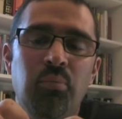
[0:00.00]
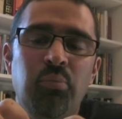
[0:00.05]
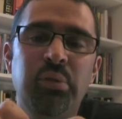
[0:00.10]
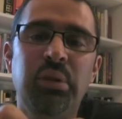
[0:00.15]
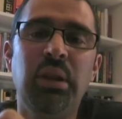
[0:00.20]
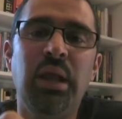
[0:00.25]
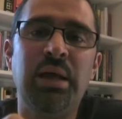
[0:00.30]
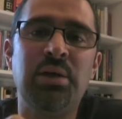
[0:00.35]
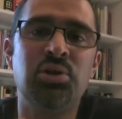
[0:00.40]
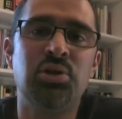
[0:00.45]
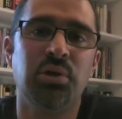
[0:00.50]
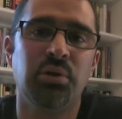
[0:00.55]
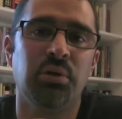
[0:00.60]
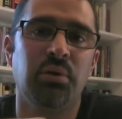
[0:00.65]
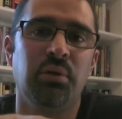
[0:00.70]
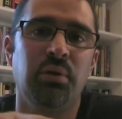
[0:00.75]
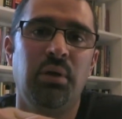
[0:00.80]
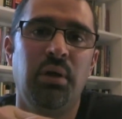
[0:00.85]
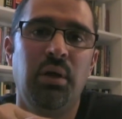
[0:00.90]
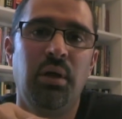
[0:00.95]

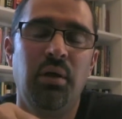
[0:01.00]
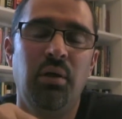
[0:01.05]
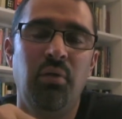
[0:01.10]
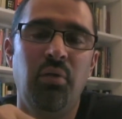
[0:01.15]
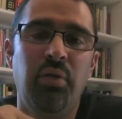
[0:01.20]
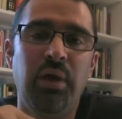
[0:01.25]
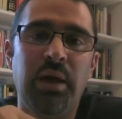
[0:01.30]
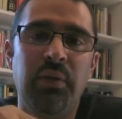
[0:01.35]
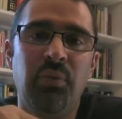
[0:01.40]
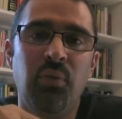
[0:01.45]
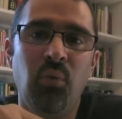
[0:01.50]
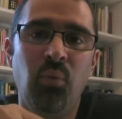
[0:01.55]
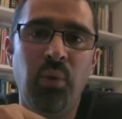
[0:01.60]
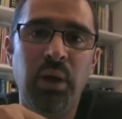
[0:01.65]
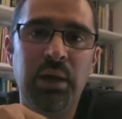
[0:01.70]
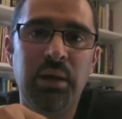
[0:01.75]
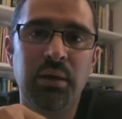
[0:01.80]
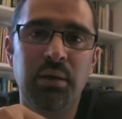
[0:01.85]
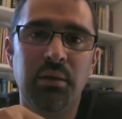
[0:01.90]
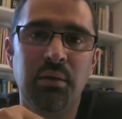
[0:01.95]
pleasure that the
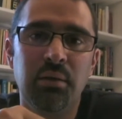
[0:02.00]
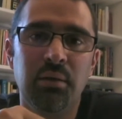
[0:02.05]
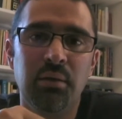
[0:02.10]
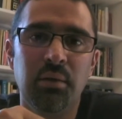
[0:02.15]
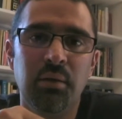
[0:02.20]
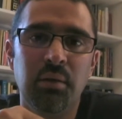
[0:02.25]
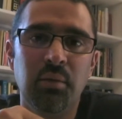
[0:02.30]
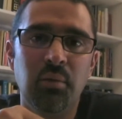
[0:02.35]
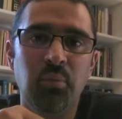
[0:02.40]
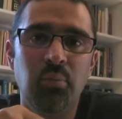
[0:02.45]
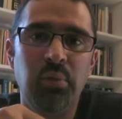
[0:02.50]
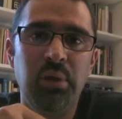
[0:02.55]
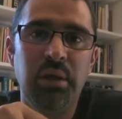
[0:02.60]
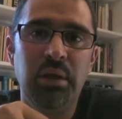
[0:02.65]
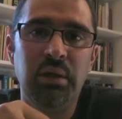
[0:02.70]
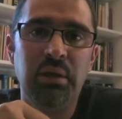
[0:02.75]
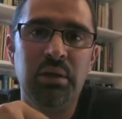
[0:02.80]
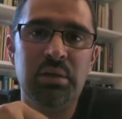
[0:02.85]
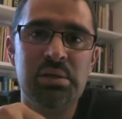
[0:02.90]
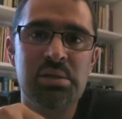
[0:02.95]
wicked
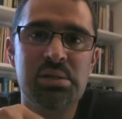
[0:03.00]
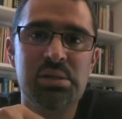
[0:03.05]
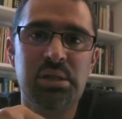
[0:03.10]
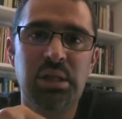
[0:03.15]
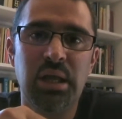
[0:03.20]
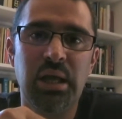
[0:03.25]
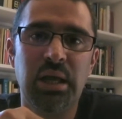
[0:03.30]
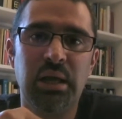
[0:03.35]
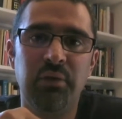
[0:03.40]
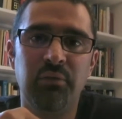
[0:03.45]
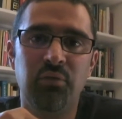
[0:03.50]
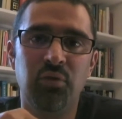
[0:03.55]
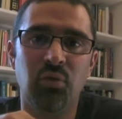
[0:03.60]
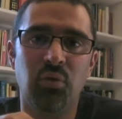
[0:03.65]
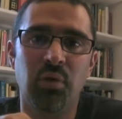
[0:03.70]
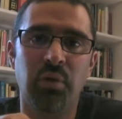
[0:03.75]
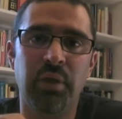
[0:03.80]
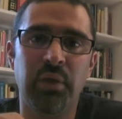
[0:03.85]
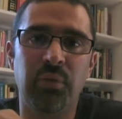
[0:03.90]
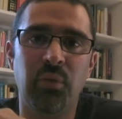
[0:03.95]
be enslaved
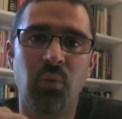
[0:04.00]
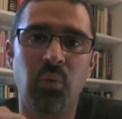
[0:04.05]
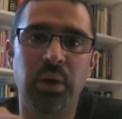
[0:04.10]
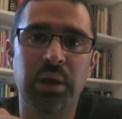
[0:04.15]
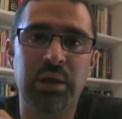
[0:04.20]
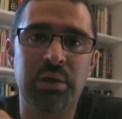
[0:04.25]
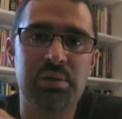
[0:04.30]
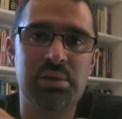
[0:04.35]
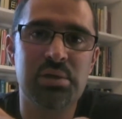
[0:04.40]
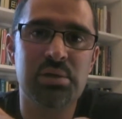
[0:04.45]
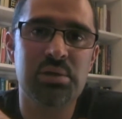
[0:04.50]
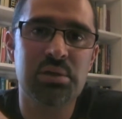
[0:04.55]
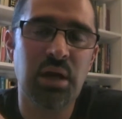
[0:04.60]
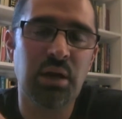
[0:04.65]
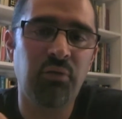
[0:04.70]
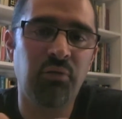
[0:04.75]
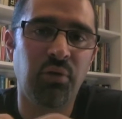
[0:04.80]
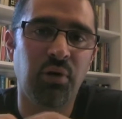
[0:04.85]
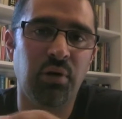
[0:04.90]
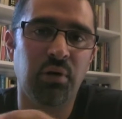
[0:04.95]
or that the wicked
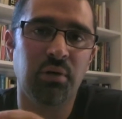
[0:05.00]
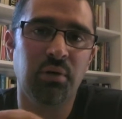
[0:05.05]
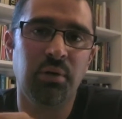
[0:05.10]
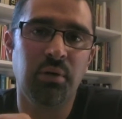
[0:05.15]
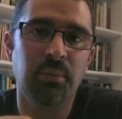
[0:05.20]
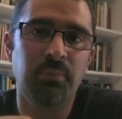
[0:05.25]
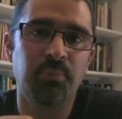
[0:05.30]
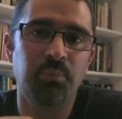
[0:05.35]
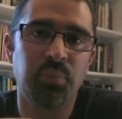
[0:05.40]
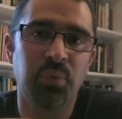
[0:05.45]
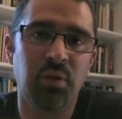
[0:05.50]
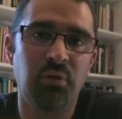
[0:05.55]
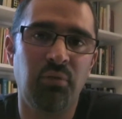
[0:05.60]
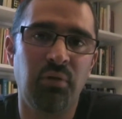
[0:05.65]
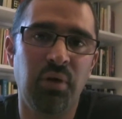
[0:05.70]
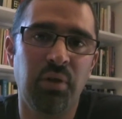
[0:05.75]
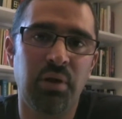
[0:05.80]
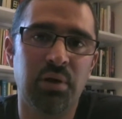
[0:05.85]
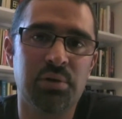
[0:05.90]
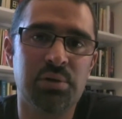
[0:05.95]
suffer
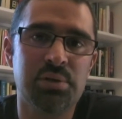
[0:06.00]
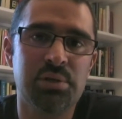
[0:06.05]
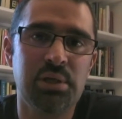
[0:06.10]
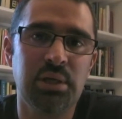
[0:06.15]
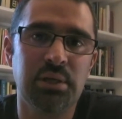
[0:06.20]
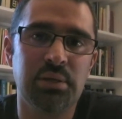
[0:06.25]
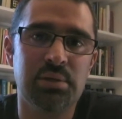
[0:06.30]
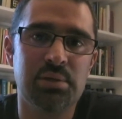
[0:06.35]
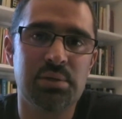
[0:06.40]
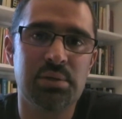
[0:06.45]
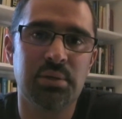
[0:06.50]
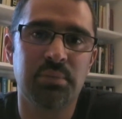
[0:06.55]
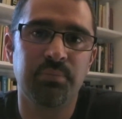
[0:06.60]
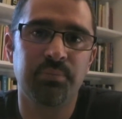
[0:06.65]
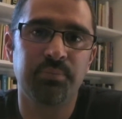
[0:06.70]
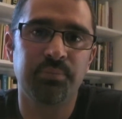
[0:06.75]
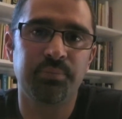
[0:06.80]
for their sins.